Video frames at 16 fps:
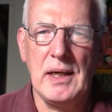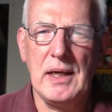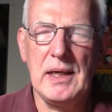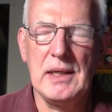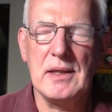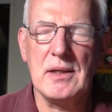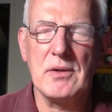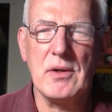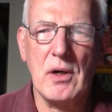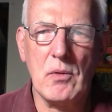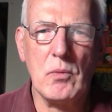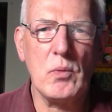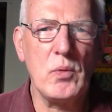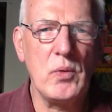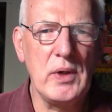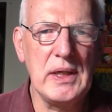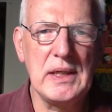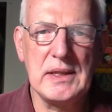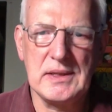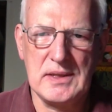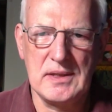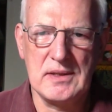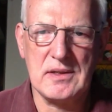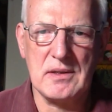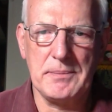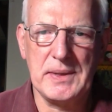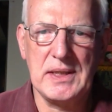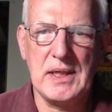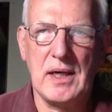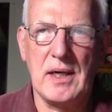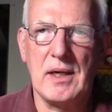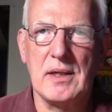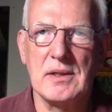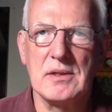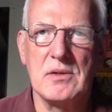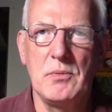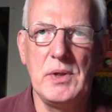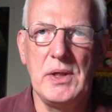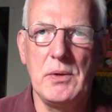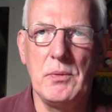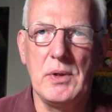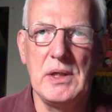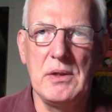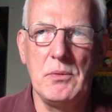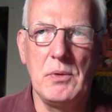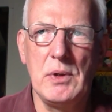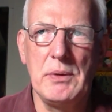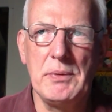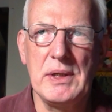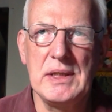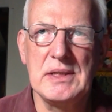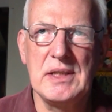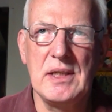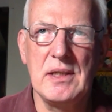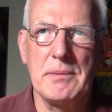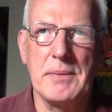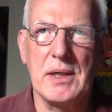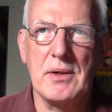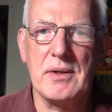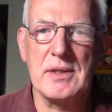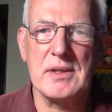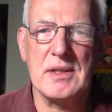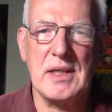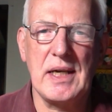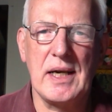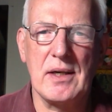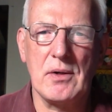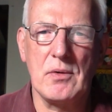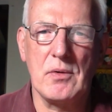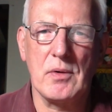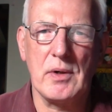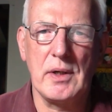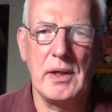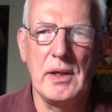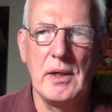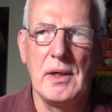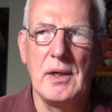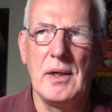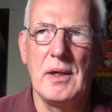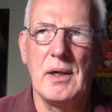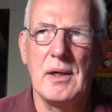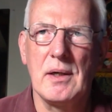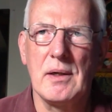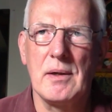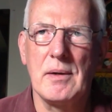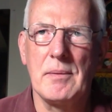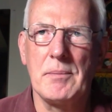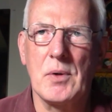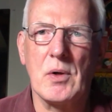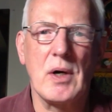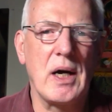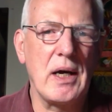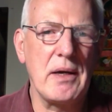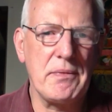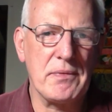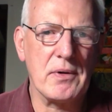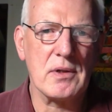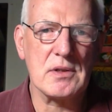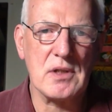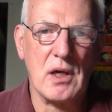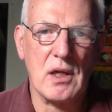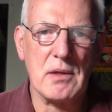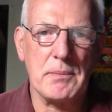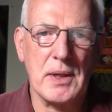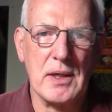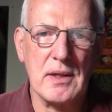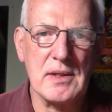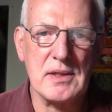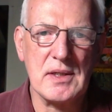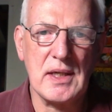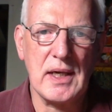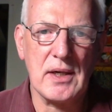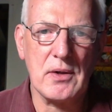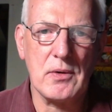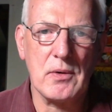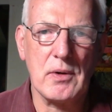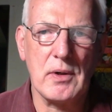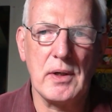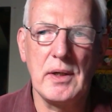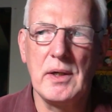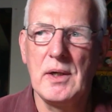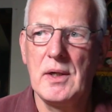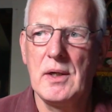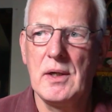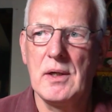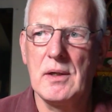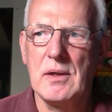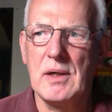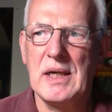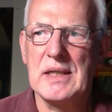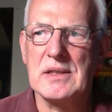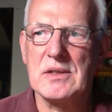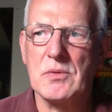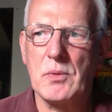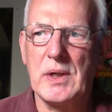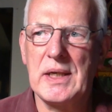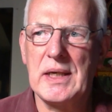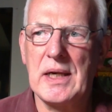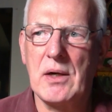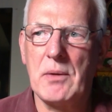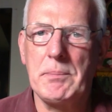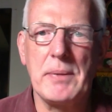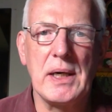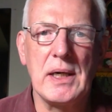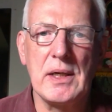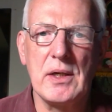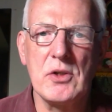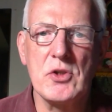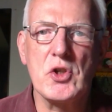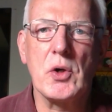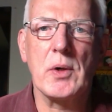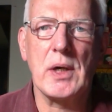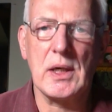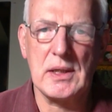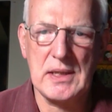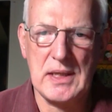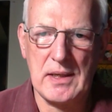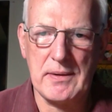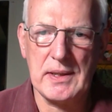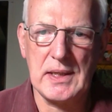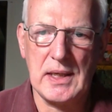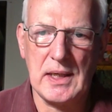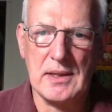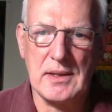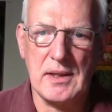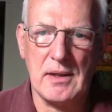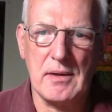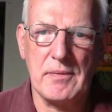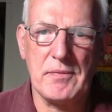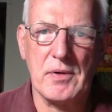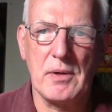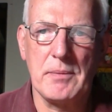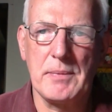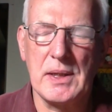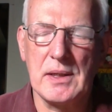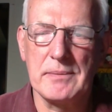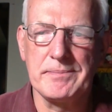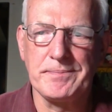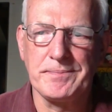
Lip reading: They're not really systematized. We really see them under this category, or I first saw them under this category as written out by Jonang Taranata from